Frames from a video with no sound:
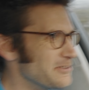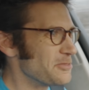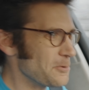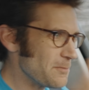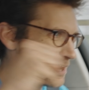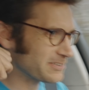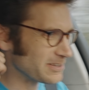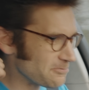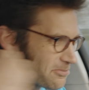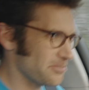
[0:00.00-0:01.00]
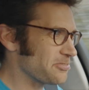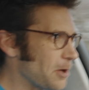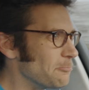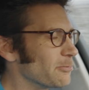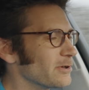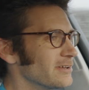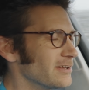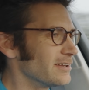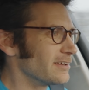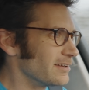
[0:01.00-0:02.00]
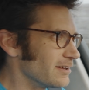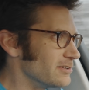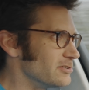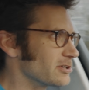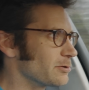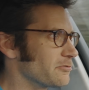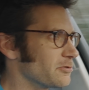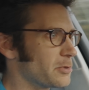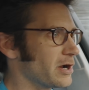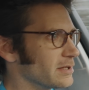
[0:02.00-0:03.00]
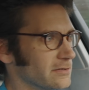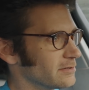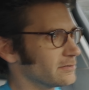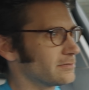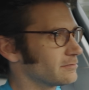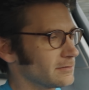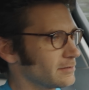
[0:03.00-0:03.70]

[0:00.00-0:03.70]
The massive thump as you come off the brakes is